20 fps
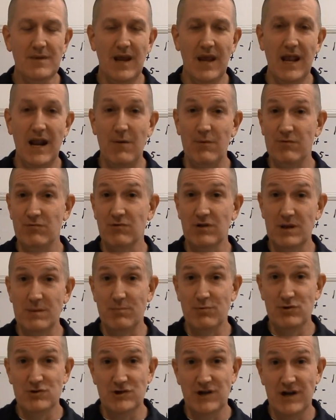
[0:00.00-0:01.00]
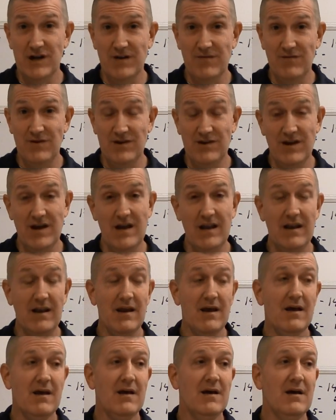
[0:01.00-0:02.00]
and I would really appreciate it if you
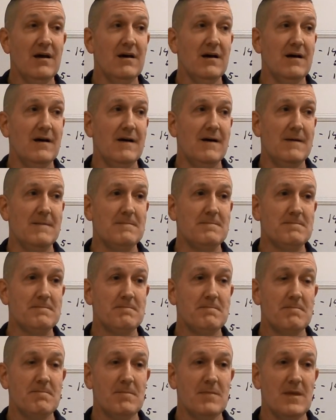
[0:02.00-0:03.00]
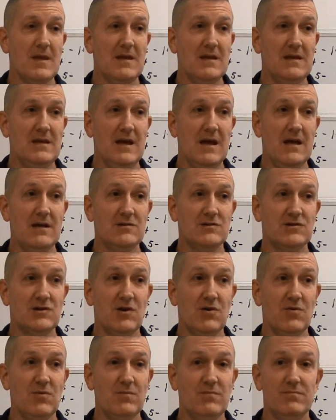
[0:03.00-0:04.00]
did. Um, yeah,
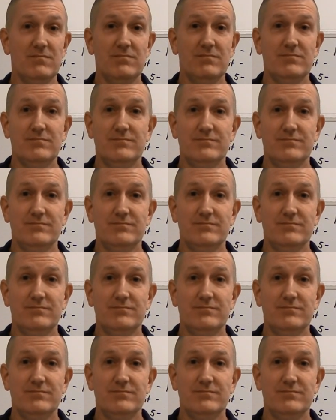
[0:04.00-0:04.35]
so